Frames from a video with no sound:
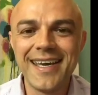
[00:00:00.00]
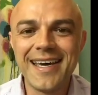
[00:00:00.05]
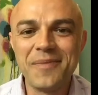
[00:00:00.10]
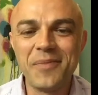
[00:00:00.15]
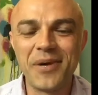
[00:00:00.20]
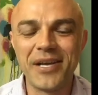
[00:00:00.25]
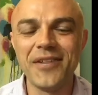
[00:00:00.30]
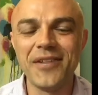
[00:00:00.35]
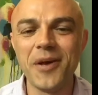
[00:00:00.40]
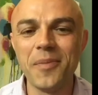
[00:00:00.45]

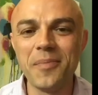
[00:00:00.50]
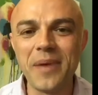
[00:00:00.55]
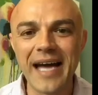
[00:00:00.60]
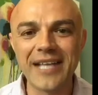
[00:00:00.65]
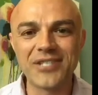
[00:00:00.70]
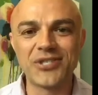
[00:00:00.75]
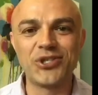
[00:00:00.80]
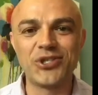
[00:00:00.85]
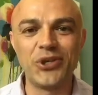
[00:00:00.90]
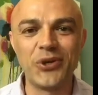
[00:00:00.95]
But in the
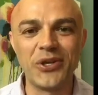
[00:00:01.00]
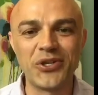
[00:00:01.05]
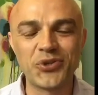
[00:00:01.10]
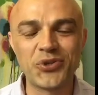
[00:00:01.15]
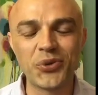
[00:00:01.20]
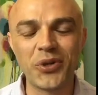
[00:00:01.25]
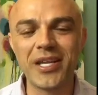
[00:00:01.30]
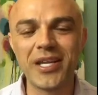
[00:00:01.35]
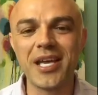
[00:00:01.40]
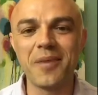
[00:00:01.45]
best you, it's
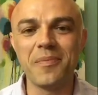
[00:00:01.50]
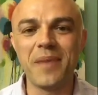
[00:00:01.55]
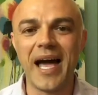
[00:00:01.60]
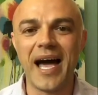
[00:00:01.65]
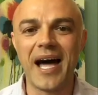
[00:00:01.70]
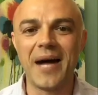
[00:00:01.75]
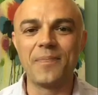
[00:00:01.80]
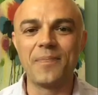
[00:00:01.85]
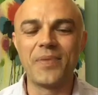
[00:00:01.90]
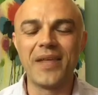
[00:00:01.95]
really
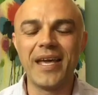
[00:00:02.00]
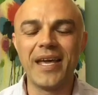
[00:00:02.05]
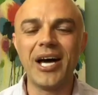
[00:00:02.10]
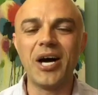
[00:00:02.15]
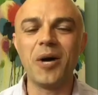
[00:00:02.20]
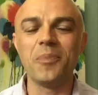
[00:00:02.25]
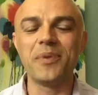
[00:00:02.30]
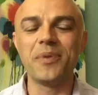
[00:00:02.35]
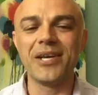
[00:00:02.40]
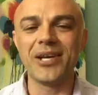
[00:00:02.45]
about
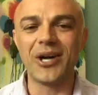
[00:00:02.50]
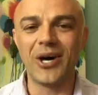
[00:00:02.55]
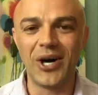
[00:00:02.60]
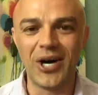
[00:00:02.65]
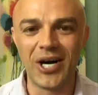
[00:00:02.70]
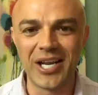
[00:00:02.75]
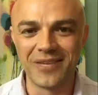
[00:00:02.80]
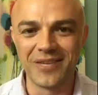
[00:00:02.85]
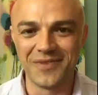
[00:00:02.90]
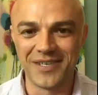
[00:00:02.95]
helping
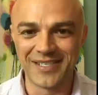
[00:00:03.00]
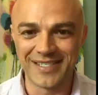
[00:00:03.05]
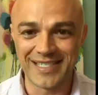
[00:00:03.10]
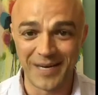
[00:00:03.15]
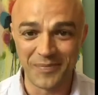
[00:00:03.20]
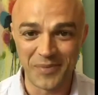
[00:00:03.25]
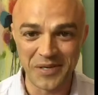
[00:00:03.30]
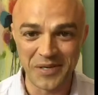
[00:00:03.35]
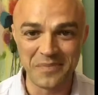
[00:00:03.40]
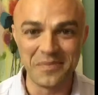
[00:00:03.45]
all of us,
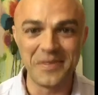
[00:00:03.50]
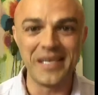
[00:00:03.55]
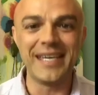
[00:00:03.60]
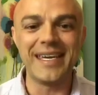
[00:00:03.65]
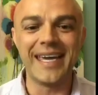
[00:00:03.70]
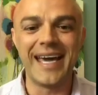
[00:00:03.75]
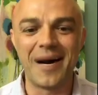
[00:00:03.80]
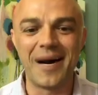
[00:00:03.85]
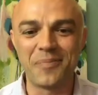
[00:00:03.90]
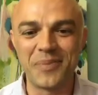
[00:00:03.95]
helping
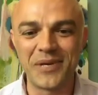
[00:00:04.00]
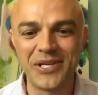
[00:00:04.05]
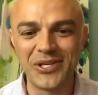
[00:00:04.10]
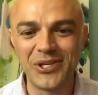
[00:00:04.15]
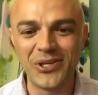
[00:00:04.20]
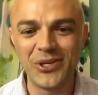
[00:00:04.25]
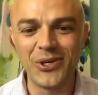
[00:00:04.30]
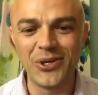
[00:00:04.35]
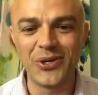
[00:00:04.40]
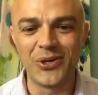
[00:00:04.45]
me, helping
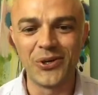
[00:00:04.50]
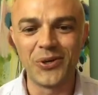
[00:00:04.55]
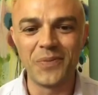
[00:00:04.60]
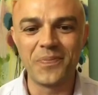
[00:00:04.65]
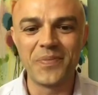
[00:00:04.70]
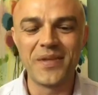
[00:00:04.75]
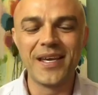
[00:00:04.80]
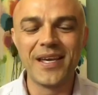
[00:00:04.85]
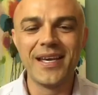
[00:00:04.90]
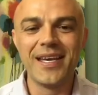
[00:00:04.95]
you,
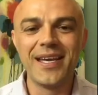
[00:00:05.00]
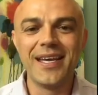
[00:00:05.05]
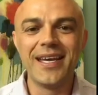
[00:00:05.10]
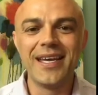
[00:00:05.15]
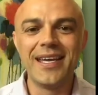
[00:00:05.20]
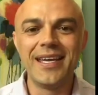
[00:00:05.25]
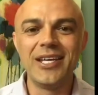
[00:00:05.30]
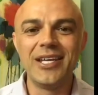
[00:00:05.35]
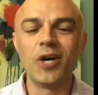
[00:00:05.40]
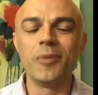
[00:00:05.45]

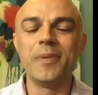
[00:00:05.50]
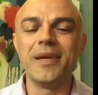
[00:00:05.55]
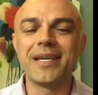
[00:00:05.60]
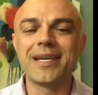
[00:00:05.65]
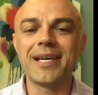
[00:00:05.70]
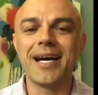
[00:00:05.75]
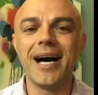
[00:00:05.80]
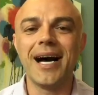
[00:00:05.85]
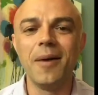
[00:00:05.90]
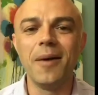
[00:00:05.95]
you know,
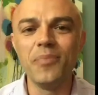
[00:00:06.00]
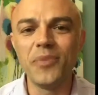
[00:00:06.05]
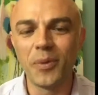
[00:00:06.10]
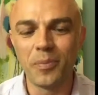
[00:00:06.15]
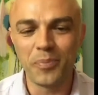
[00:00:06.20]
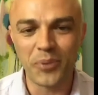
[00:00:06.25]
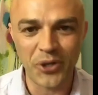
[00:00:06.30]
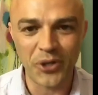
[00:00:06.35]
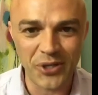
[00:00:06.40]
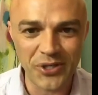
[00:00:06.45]
become the
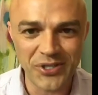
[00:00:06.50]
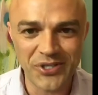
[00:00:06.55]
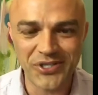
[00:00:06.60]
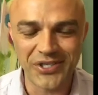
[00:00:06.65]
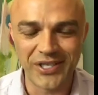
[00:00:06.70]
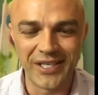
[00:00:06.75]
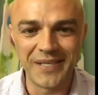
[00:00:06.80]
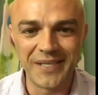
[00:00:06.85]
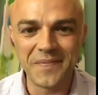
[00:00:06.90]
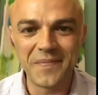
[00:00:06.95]

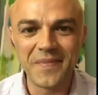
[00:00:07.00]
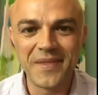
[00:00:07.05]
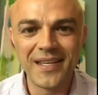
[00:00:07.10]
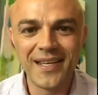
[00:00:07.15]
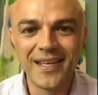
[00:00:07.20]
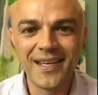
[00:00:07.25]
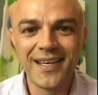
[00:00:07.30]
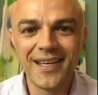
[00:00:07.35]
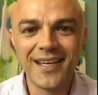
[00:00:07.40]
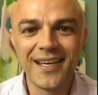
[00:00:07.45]
person
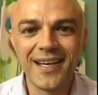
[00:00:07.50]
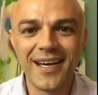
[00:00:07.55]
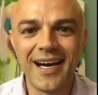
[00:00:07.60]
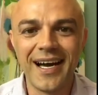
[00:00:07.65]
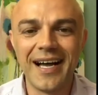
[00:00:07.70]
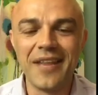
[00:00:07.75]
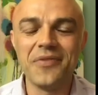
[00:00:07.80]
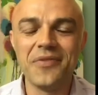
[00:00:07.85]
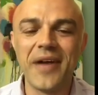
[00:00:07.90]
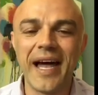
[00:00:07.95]

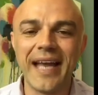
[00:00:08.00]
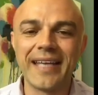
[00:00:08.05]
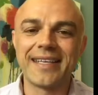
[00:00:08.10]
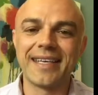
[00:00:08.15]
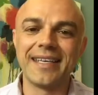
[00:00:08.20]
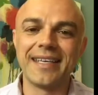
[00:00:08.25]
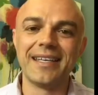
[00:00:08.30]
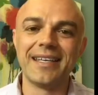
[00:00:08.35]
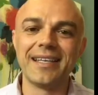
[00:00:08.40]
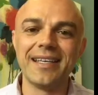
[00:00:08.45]
uh, that
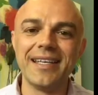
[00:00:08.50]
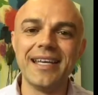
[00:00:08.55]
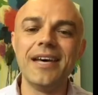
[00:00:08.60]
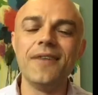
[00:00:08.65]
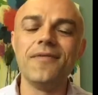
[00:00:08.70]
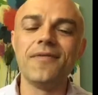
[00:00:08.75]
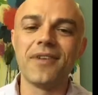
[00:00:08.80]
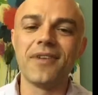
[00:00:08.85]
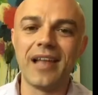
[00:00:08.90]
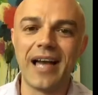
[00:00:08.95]
can
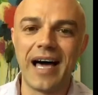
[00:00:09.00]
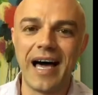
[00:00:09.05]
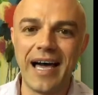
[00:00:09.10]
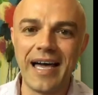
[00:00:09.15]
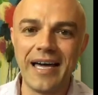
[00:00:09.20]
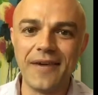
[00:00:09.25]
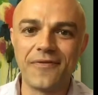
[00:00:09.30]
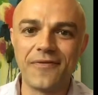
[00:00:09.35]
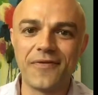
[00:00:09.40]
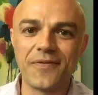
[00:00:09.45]
live
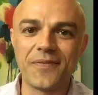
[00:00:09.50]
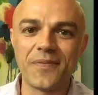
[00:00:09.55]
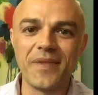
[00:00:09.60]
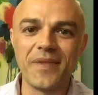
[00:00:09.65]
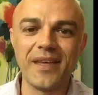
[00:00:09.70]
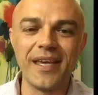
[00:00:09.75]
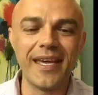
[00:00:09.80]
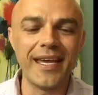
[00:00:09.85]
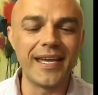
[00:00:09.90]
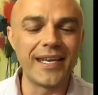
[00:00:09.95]
life
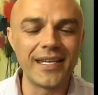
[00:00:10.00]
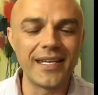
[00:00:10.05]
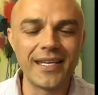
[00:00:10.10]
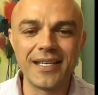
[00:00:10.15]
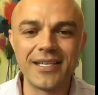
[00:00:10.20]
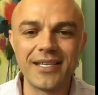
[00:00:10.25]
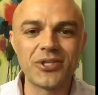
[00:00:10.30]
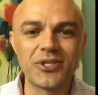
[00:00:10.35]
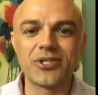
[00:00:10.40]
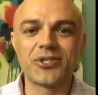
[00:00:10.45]
in
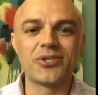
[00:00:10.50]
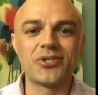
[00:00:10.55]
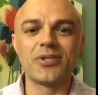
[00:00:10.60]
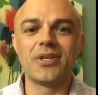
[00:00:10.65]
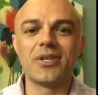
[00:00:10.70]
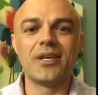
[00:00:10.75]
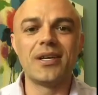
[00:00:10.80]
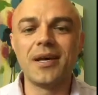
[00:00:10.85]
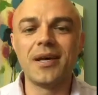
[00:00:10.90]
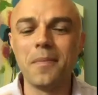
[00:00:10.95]
just
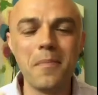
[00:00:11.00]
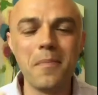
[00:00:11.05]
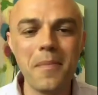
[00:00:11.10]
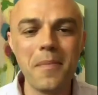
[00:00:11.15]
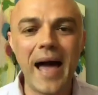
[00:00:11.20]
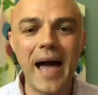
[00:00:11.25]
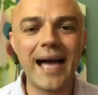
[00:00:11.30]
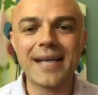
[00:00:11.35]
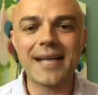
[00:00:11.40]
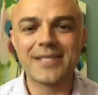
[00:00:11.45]

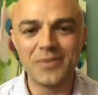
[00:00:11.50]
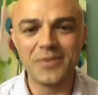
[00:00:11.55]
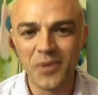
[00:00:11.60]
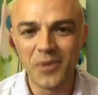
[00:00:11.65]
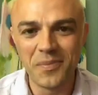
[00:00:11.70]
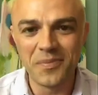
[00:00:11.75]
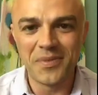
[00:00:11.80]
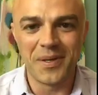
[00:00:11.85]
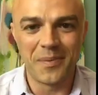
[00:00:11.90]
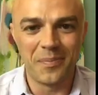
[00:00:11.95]

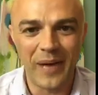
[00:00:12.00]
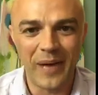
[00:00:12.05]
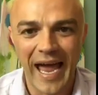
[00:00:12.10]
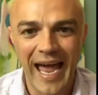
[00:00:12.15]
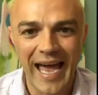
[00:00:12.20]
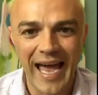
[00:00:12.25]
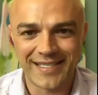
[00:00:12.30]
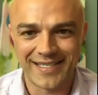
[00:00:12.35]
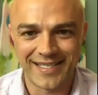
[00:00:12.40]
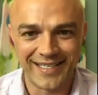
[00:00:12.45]
maximum
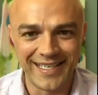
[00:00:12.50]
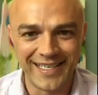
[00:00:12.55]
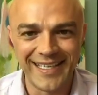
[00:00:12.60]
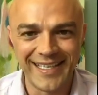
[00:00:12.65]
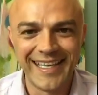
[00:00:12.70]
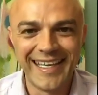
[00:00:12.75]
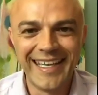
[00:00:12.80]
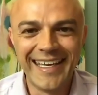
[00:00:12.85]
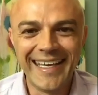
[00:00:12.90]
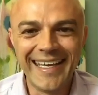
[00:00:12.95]

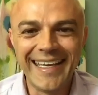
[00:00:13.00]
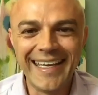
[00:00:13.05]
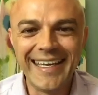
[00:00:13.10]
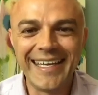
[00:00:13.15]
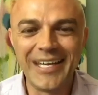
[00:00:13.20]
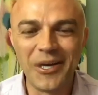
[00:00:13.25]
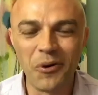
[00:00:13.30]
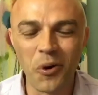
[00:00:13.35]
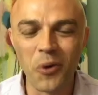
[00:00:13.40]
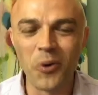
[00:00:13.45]
capacity
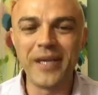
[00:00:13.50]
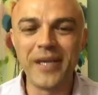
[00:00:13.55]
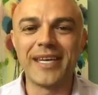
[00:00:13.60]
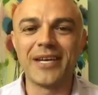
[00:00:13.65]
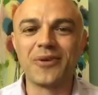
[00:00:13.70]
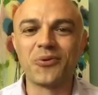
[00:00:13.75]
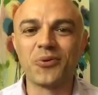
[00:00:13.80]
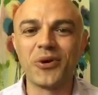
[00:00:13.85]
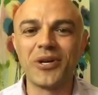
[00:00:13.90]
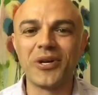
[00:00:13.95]
you know, we
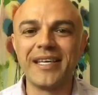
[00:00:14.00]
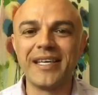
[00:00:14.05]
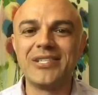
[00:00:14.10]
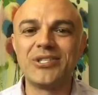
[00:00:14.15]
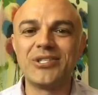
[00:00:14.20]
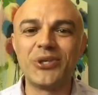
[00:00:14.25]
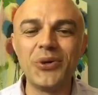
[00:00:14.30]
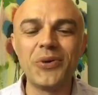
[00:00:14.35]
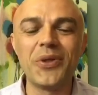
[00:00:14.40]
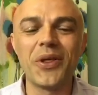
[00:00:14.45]
can really
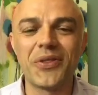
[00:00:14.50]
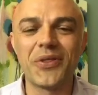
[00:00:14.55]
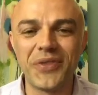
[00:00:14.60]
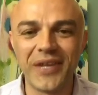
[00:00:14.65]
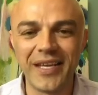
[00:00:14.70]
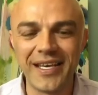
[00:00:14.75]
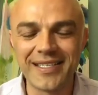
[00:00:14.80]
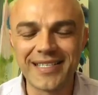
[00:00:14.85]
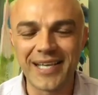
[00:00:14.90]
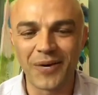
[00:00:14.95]
do the
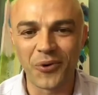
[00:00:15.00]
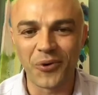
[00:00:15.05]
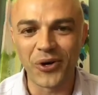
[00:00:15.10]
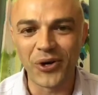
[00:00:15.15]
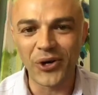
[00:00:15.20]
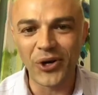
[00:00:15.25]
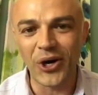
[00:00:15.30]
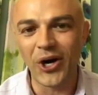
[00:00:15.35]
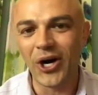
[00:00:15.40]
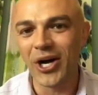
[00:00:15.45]
things that we're
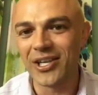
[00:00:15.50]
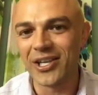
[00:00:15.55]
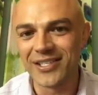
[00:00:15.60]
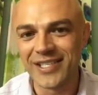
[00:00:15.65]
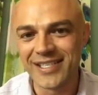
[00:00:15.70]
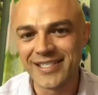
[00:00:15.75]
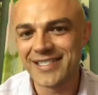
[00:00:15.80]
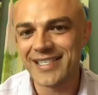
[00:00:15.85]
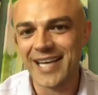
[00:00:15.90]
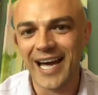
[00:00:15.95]
called and
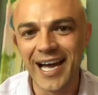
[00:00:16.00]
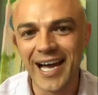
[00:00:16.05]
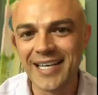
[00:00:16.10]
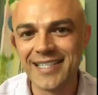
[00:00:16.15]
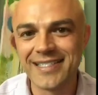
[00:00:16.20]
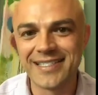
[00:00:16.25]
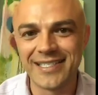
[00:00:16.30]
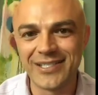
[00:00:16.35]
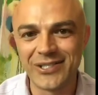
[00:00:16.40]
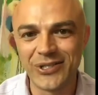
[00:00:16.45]

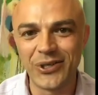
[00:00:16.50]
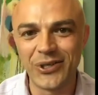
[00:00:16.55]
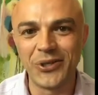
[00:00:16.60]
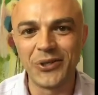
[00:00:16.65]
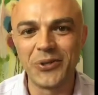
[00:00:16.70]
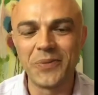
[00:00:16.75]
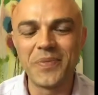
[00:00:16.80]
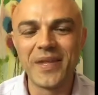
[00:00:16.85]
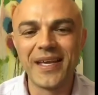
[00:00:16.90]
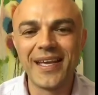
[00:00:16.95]
designed to
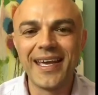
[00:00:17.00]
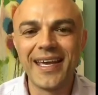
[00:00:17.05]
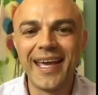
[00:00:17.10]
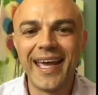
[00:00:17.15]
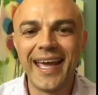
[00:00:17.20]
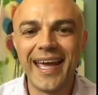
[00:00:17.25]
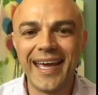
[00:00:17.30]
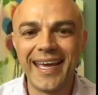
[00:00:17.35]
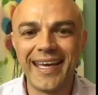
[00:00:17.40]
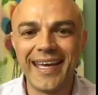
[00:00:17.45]
do
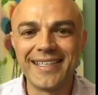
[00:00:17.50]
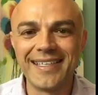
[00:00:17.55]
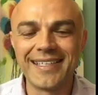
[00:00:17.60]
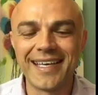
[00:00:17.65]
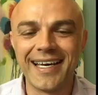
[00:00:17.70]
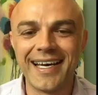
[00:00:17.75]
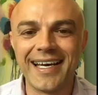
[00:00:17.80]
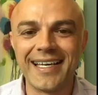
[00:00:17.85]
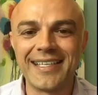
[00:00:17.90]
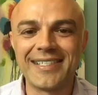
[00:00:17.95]
and
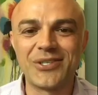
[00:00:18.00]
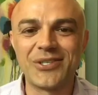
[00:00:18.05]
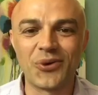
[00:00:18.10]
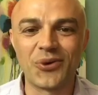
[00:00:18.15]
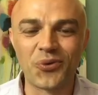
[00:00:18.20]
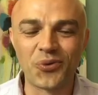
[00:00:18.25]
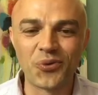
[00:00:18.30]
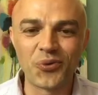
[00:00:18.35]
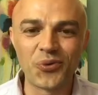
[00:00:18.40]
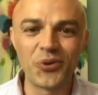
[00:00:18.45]
uh, to
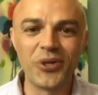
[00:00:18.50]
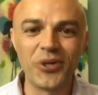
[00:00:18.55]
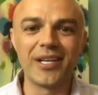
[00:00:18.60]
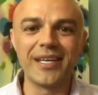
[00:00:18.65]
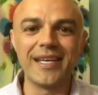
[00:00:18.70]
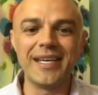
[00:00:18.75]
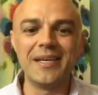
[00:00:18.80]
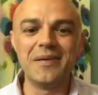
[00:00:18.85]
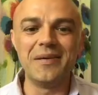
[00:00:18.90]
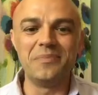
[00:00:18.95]

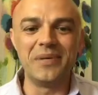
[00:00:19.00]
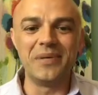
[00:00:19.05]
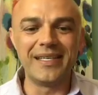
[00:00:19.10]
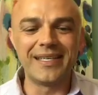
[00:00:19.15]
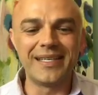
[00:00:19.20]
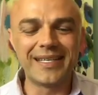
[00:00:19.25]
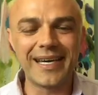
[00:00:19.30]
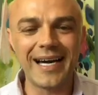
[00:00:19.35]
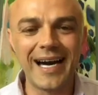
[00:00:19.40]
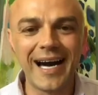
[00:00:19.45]
really
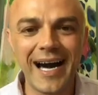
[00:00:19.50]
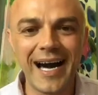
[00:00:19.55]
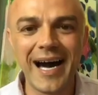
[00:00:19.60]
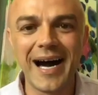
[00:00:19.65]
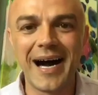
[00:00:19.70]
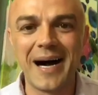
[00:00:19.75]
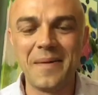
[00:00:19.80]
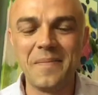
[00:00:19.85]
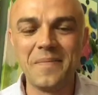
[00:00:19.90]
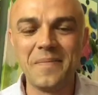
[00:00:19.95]

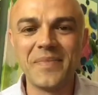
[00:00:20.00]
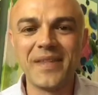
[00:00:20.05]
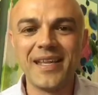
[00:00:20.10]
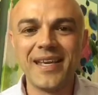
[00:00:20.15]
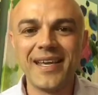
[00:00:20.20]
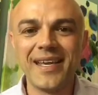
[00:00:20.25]
become